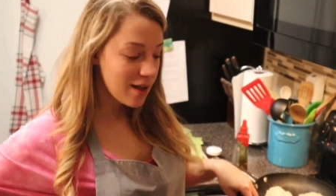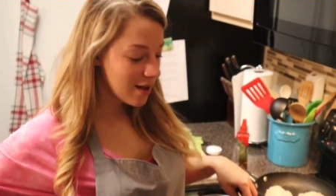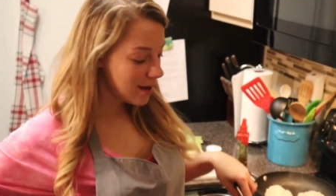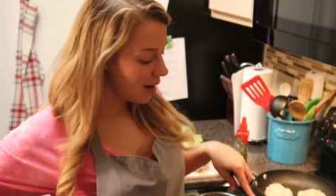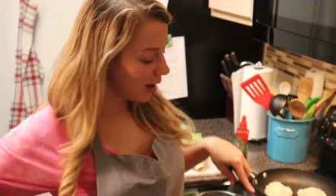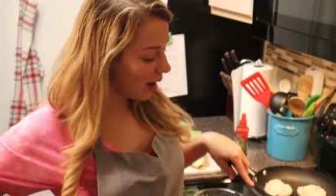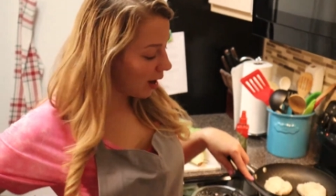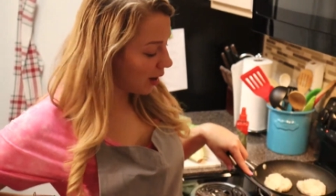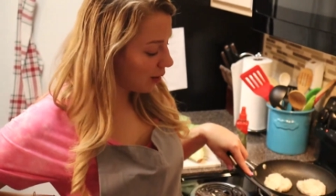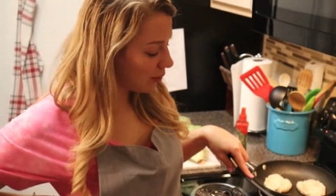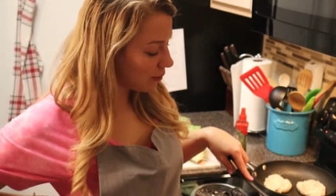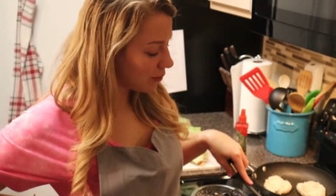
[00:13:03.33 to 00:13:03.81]

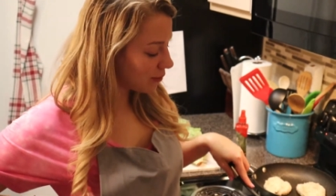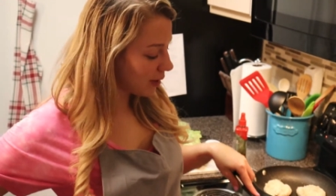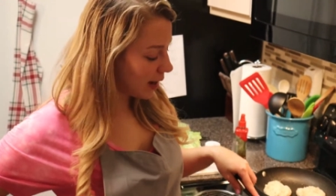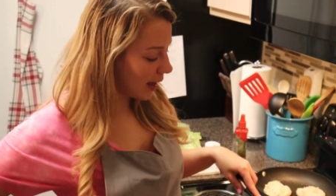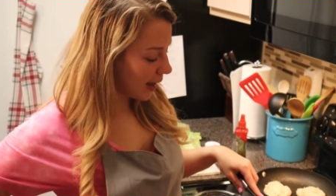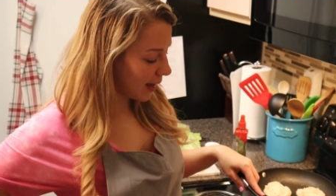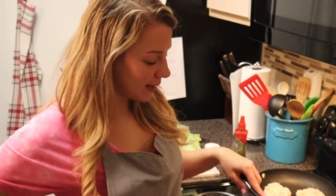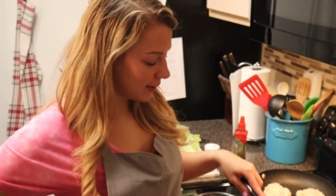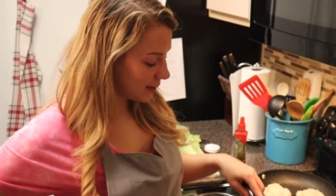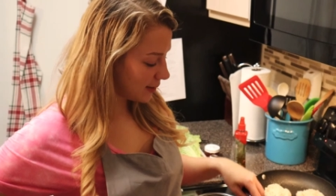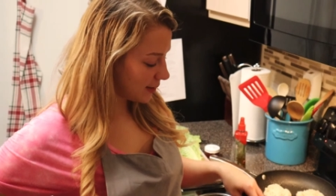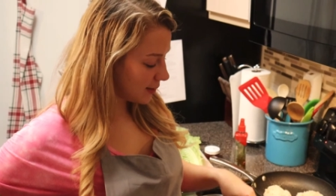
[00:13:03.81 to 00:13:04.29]
Alright,
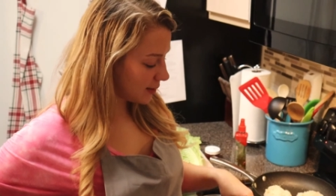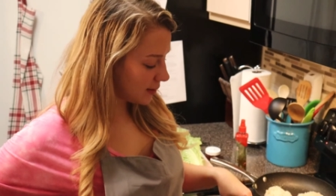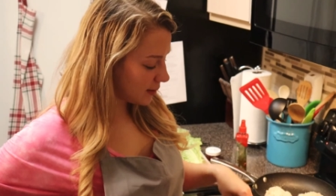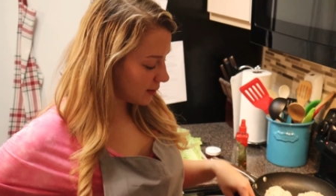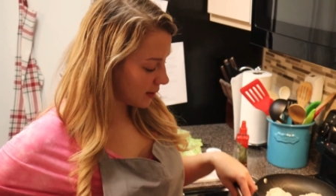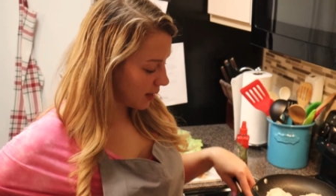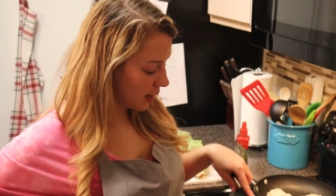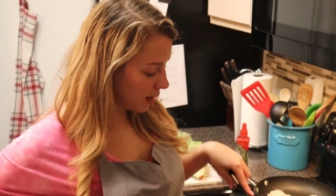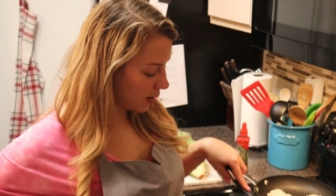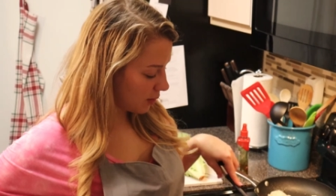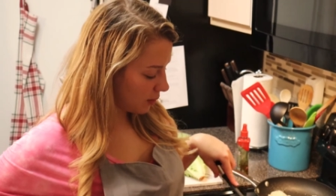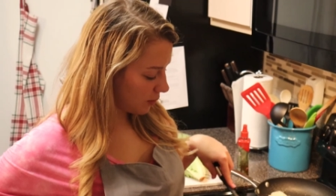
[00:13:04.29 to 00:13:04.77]

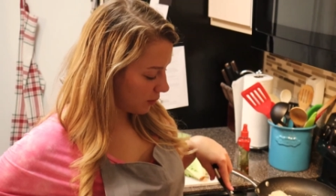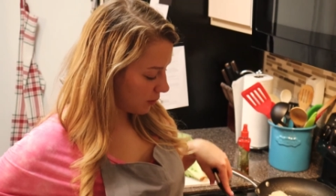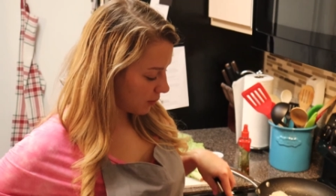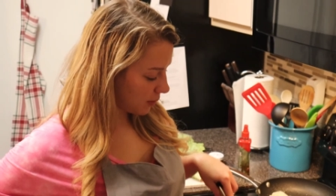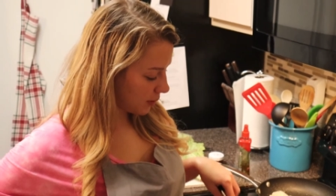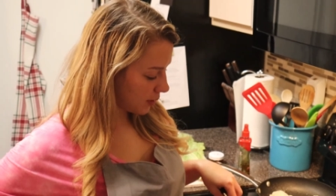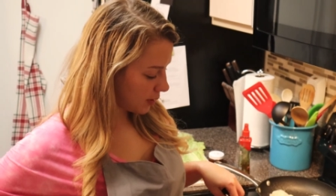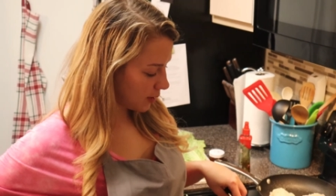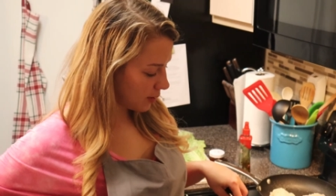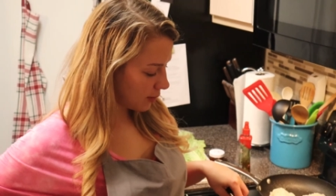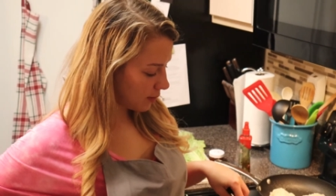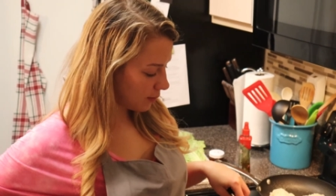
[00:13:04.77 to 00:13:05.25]
so
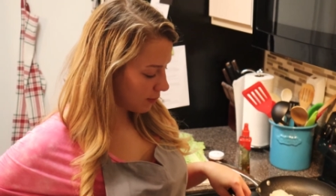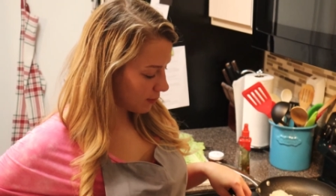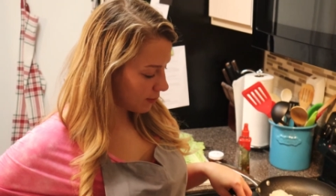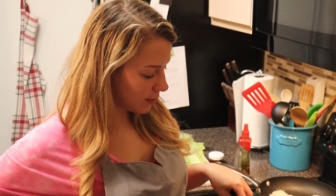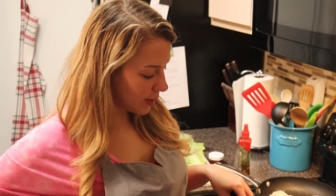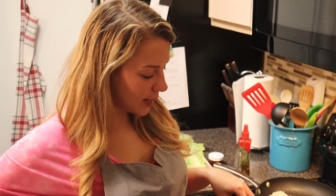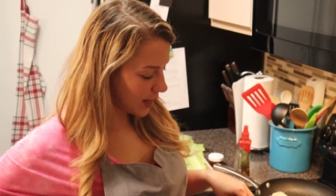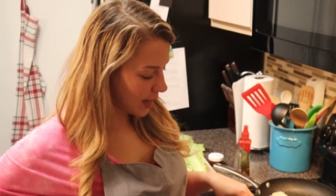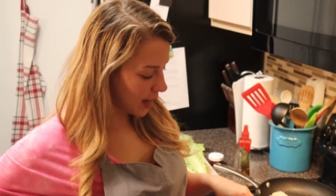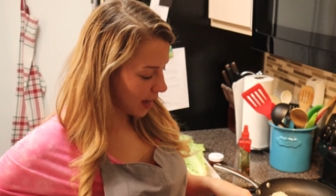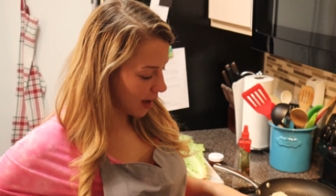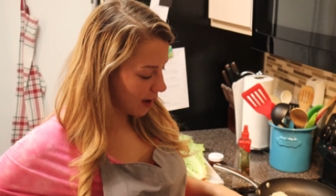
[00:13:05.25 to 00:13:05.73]

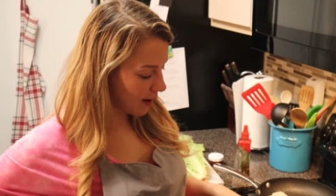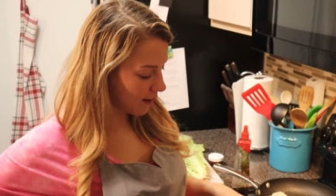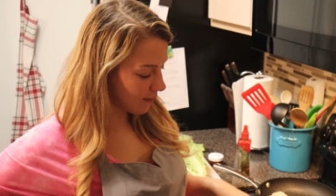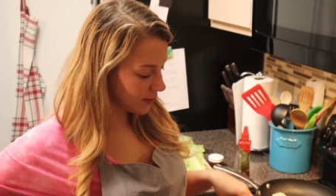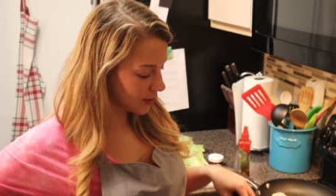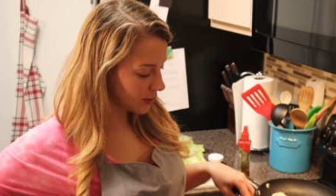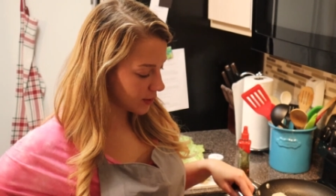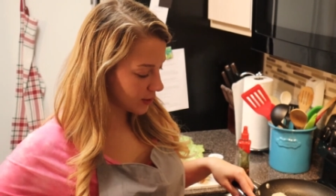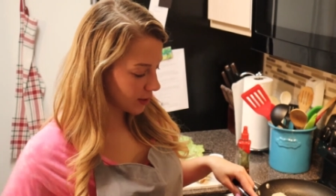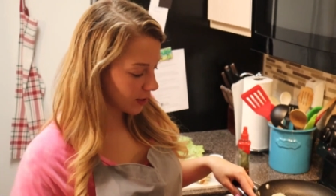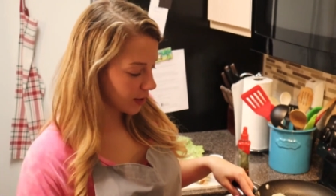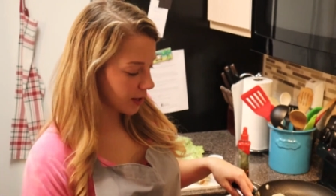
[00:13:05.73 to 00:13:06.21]
we have
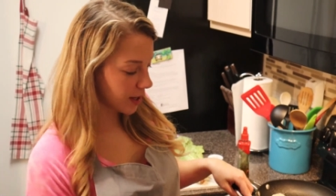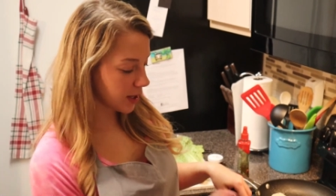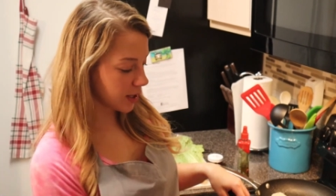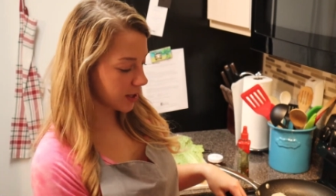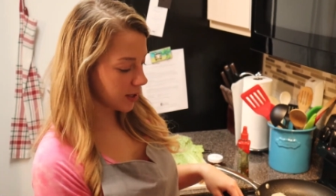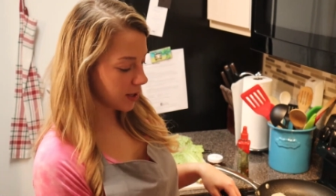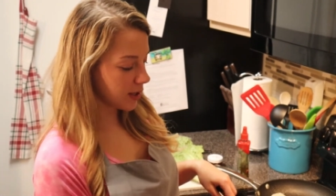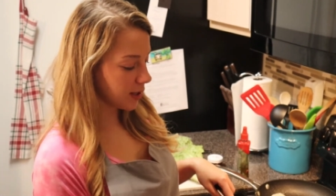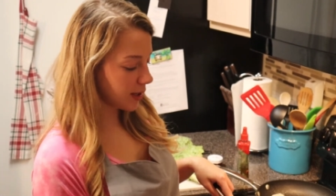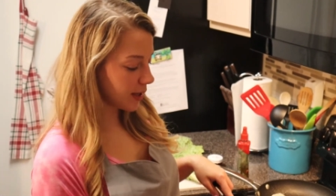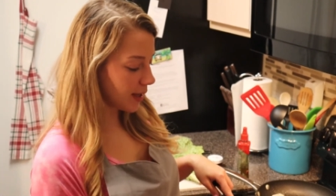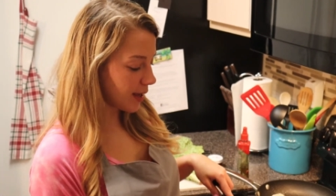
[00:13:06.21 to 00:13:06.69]
started
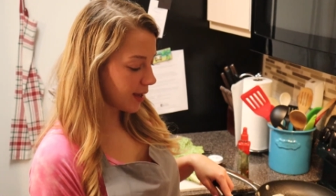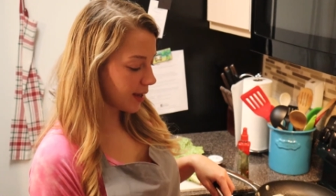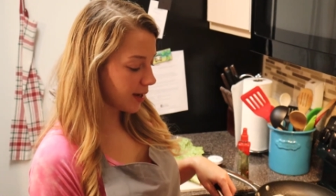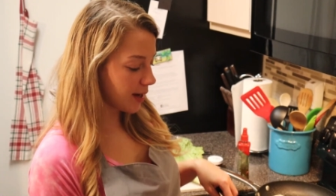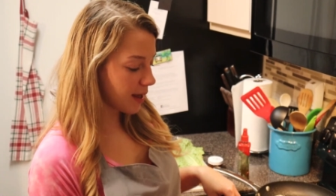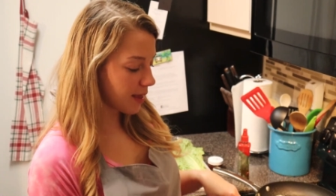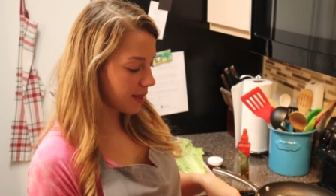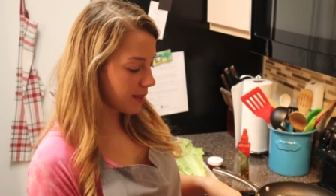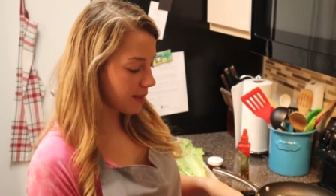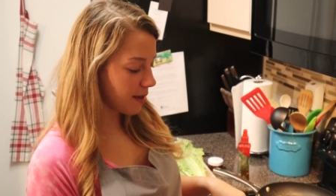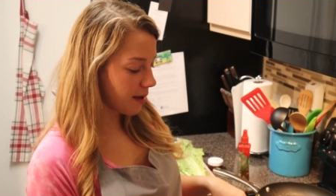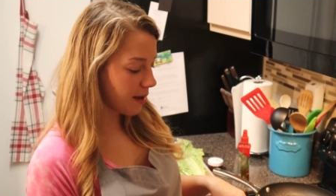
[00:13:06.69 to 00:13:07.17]
cooking
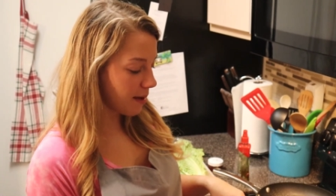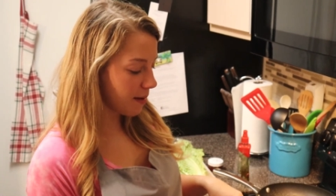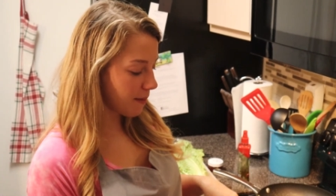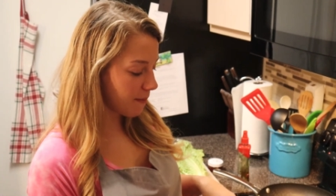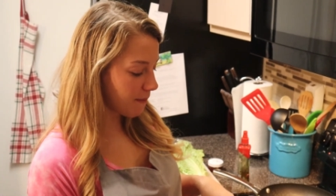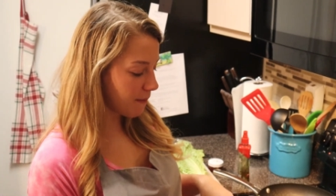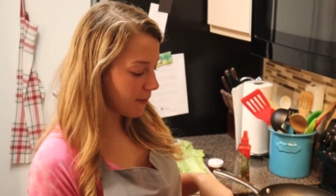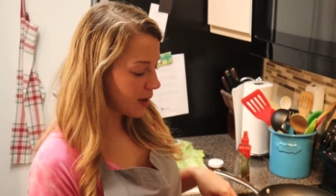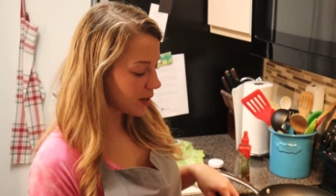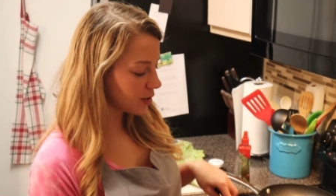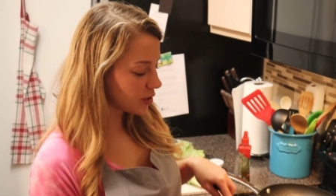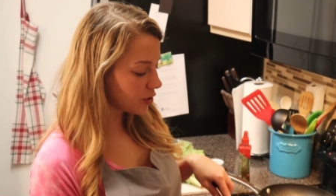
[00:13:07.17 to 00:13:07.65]
the
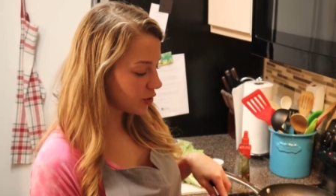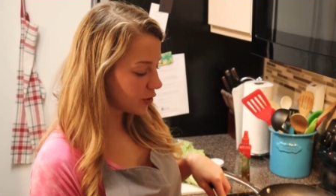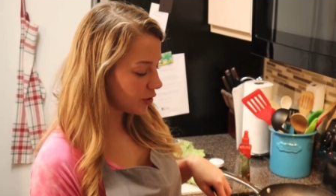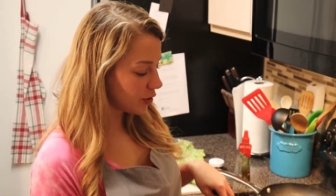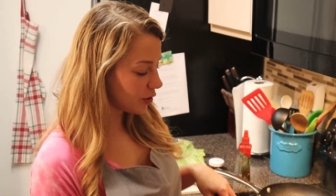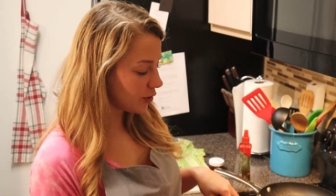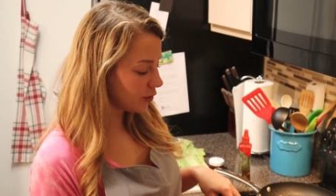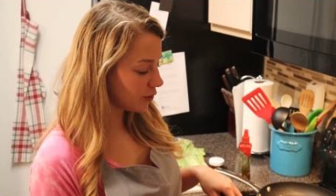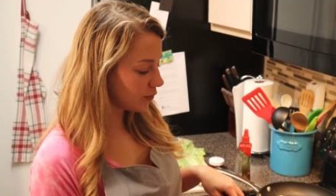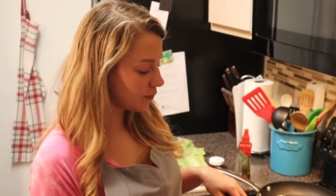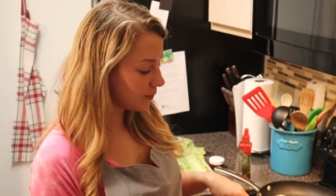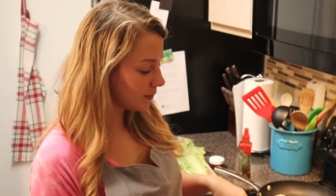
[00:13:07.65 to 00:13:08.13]

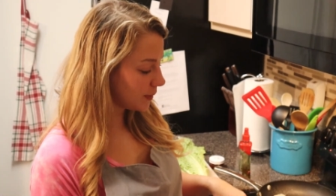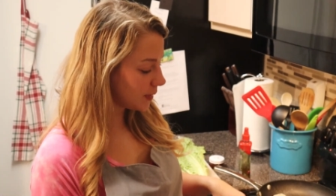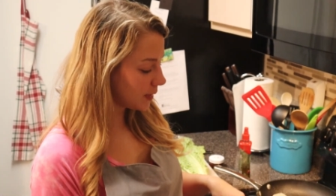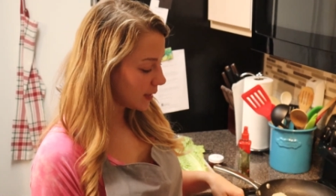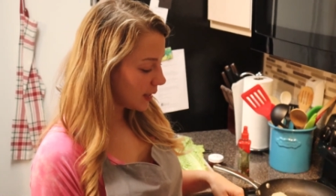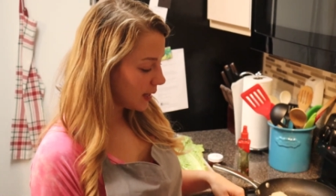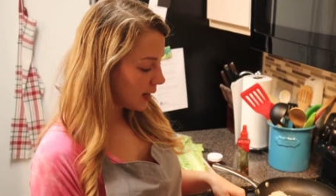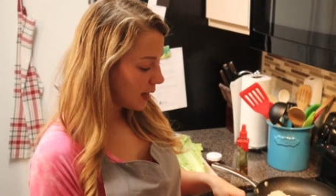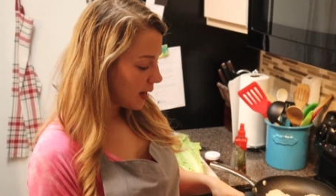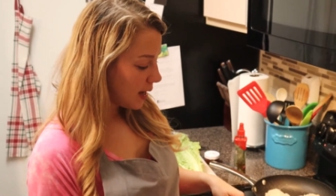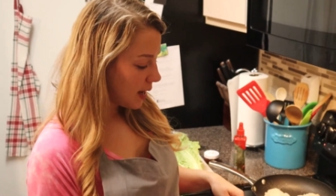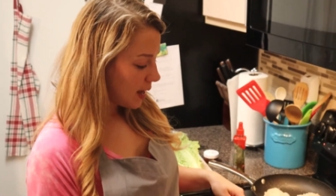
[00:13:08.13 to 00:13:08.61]
mushrooms
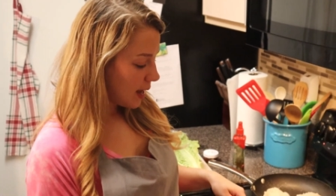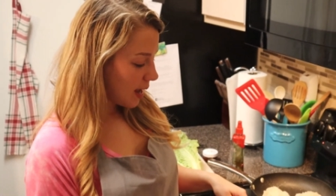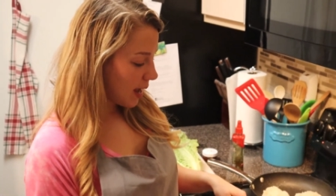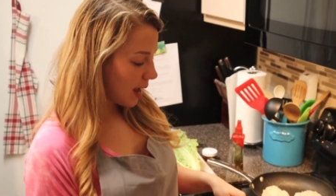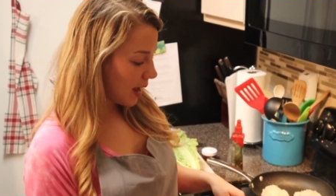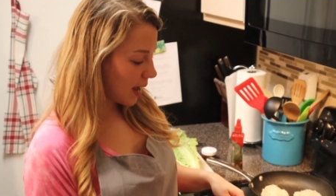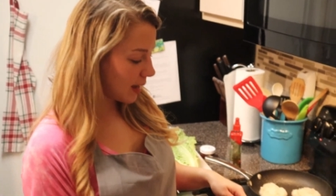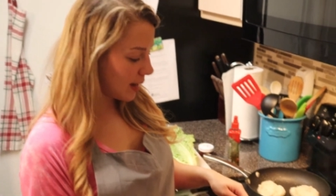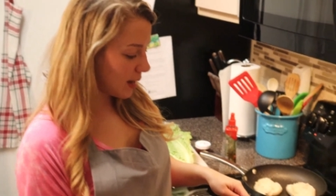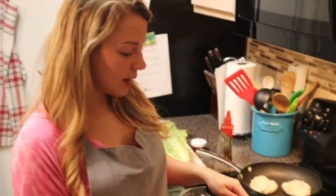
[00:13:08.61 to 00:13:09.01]
and